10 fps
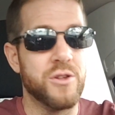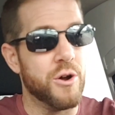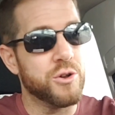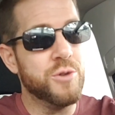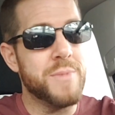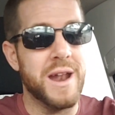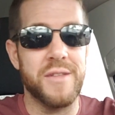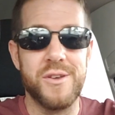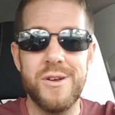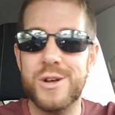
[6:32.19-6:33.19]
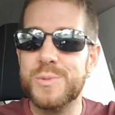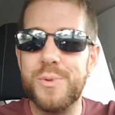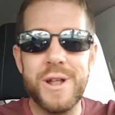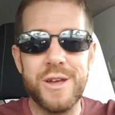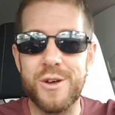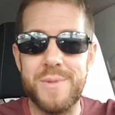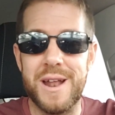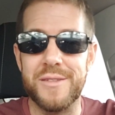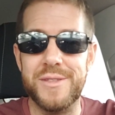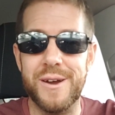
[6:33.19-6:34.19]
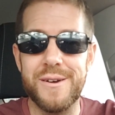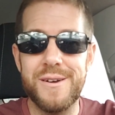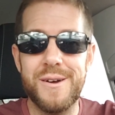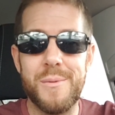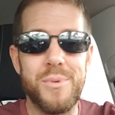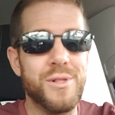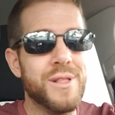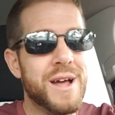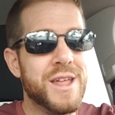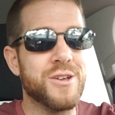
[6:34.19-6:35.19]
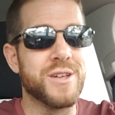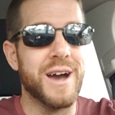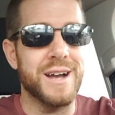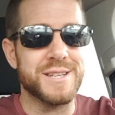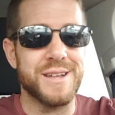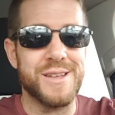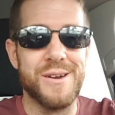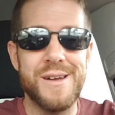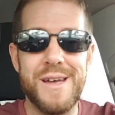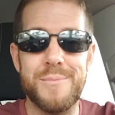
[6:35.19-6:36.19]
There are good men out there. There's plenty of good men out there. Plenty of good guys out there.